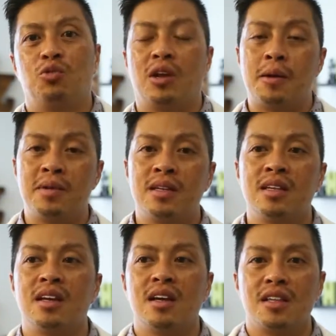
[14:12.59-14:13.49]
when I'm in
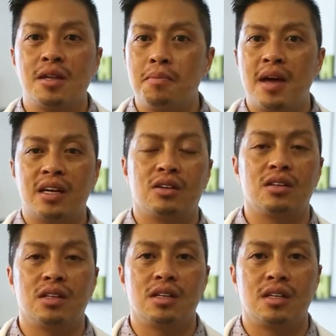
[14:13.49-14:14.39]
the
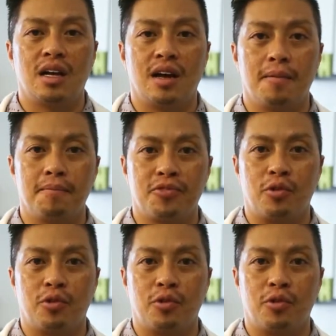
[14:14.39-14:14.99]
medical, um,